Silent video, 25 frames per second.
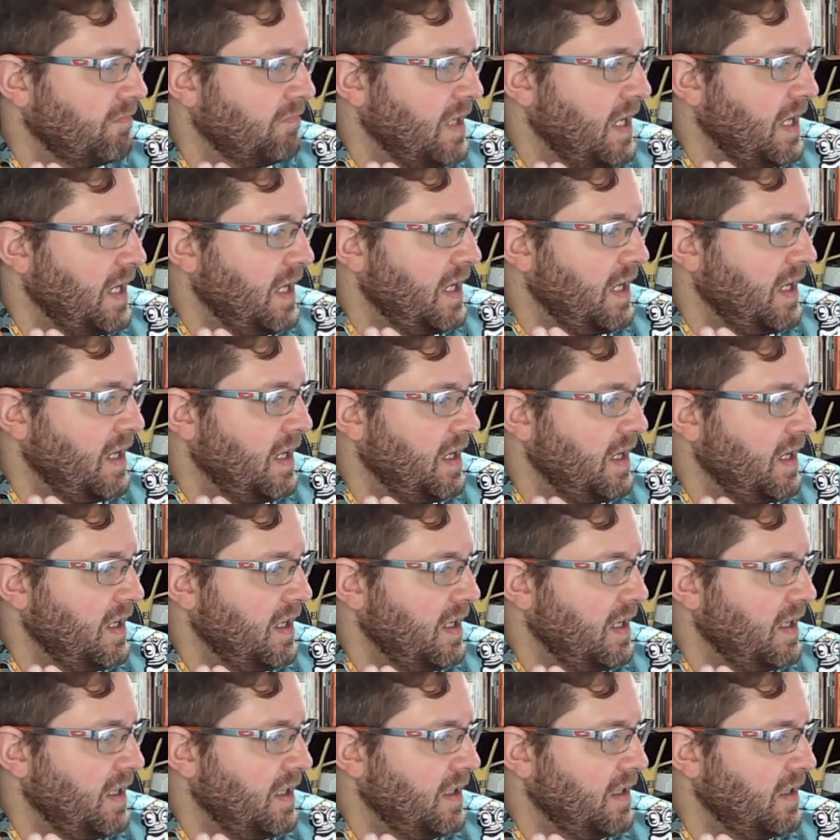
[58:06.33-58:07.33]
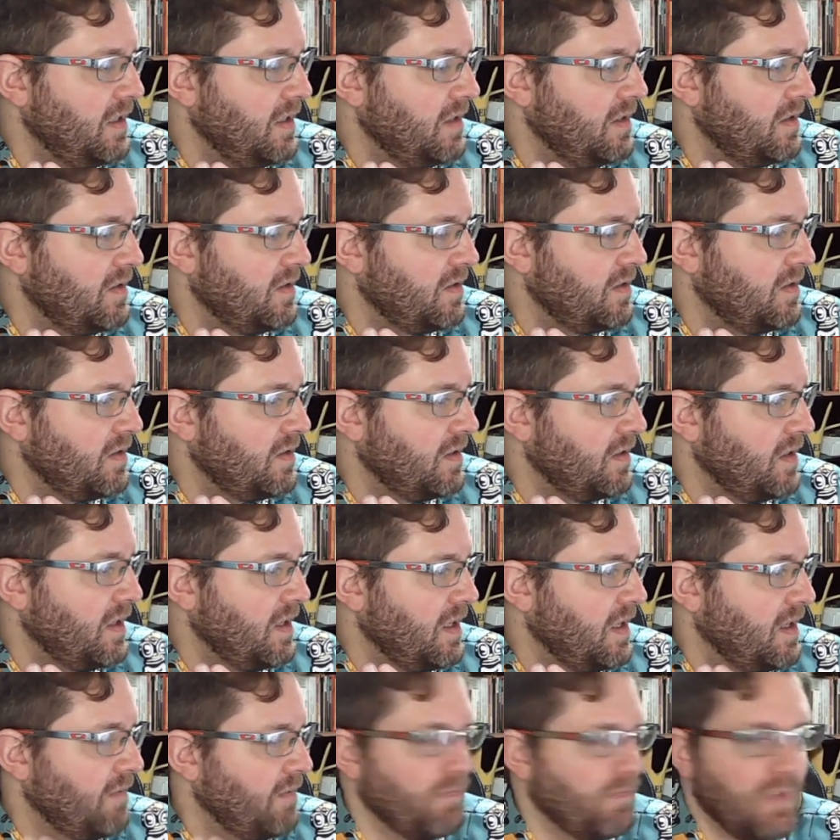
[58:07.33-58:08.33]
And
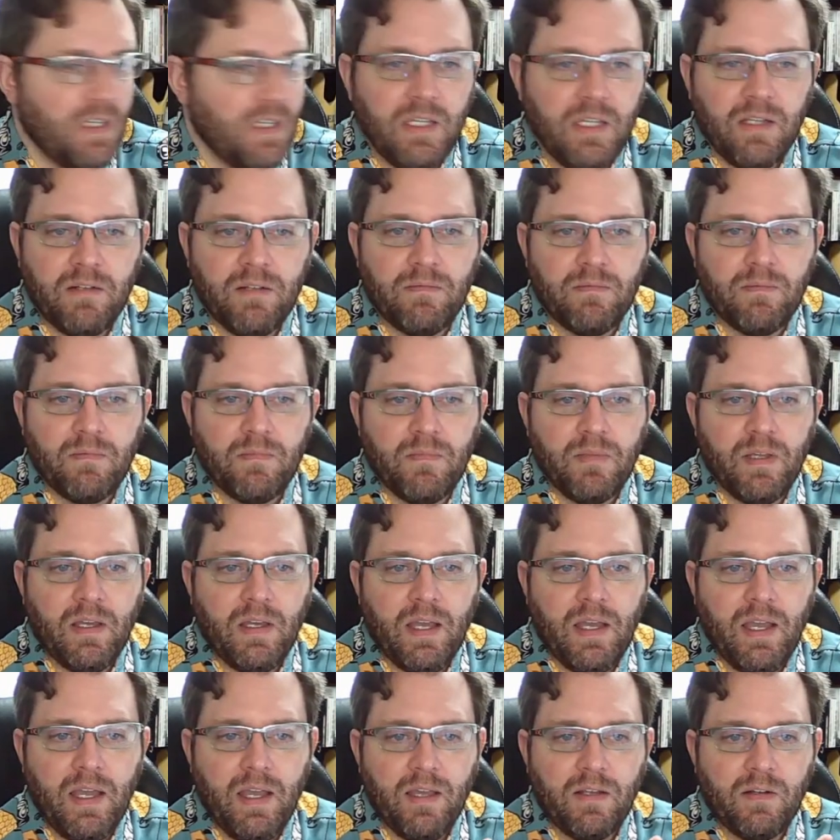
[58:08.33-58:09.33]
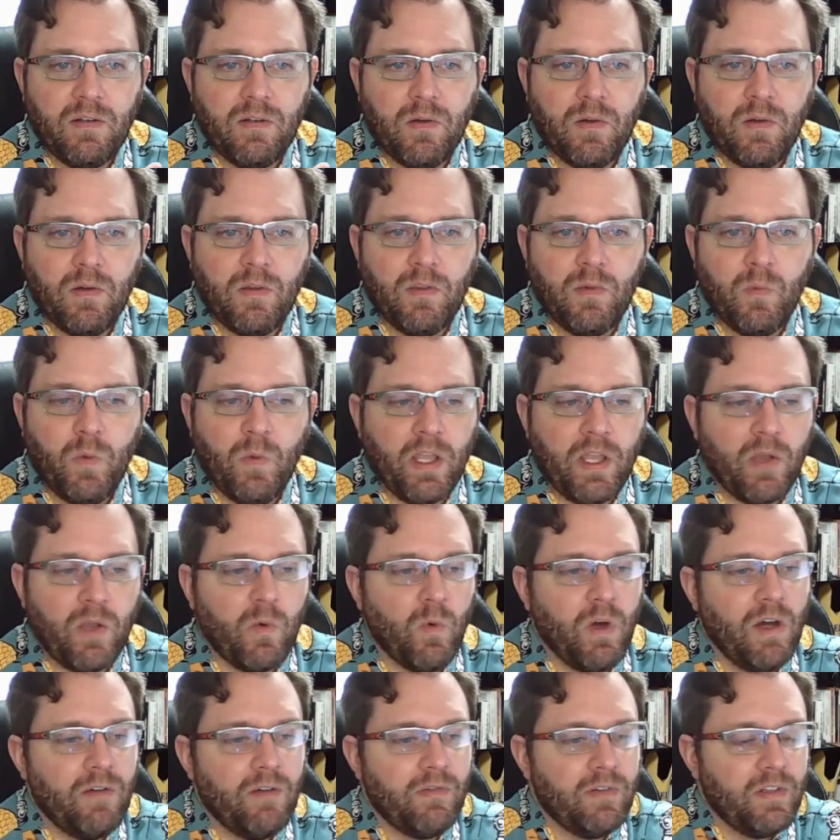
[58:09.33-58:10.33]
eat at White
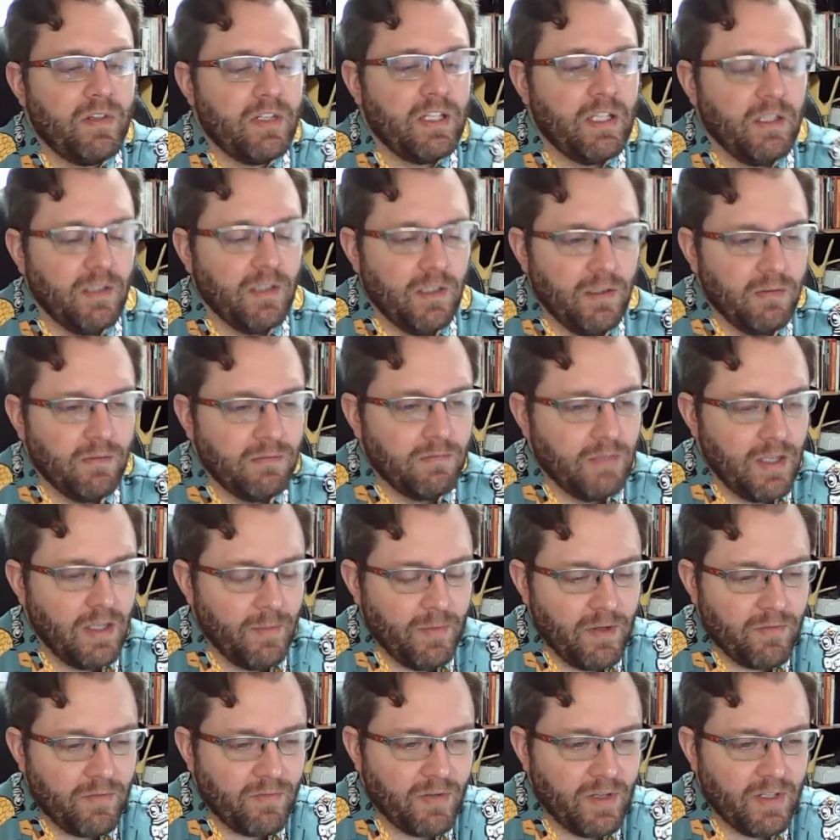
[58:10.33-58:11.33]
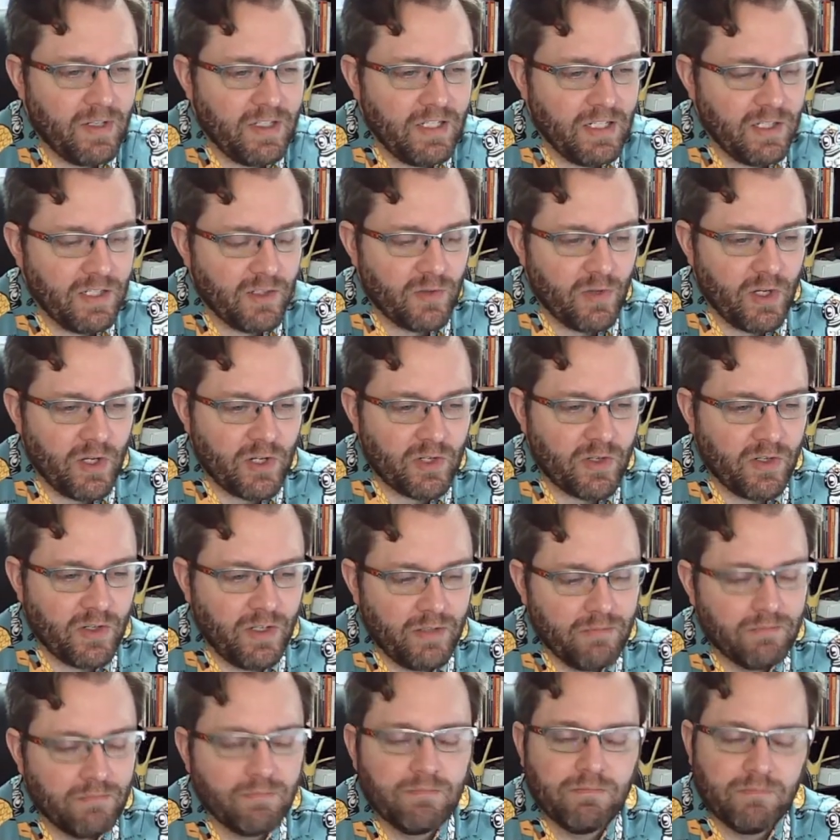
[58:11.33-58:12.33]
Guava and Hilo at my friend Dean's
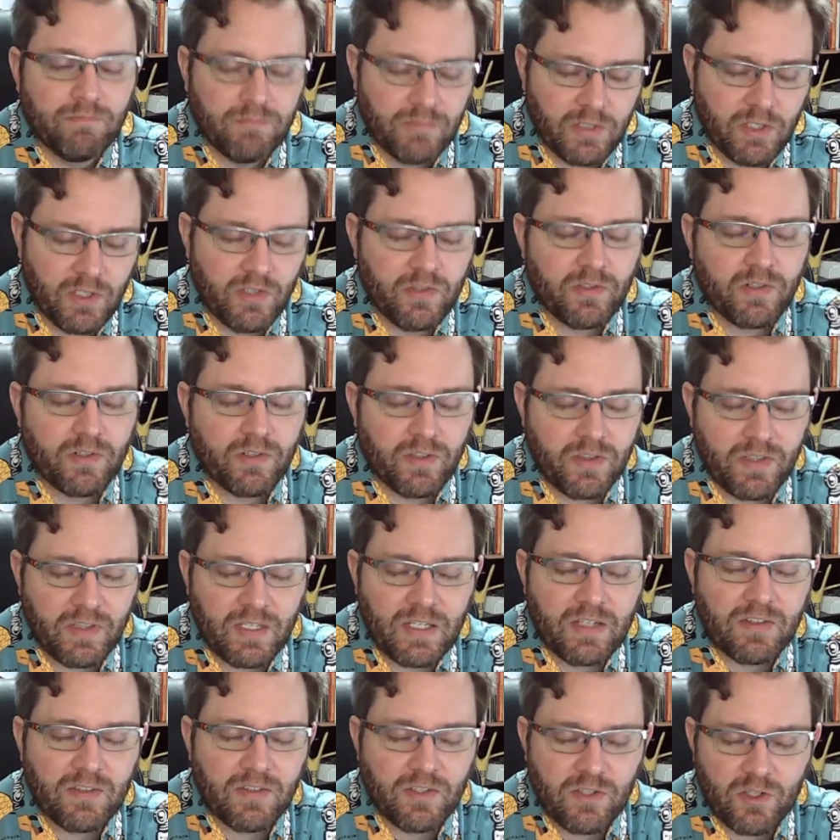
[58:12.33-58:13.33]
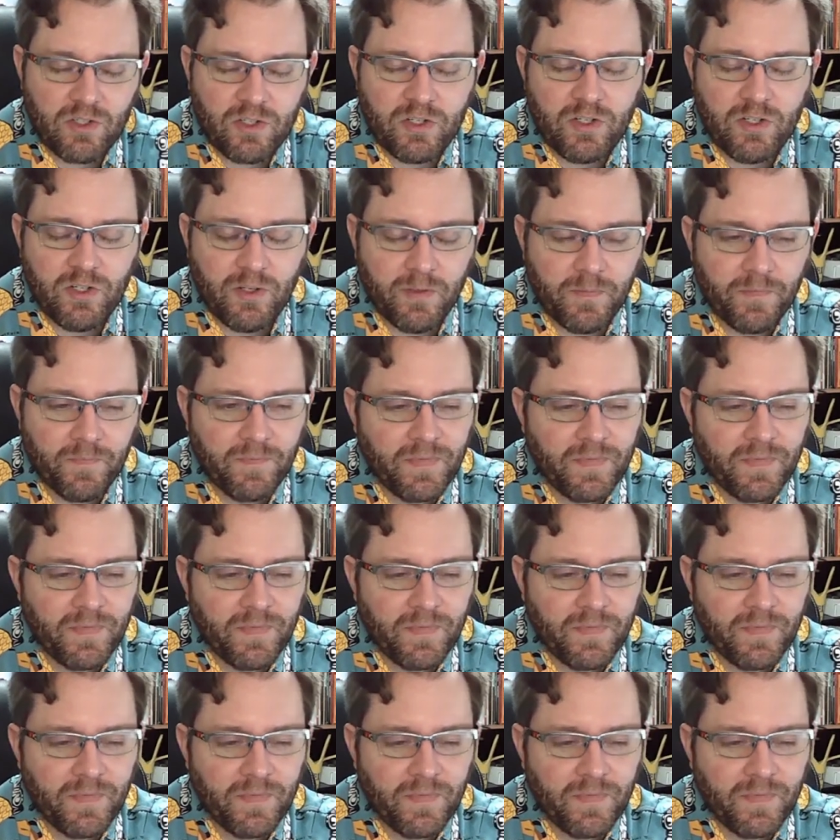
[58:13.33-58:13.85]
restaurant. Those are the things that you should do.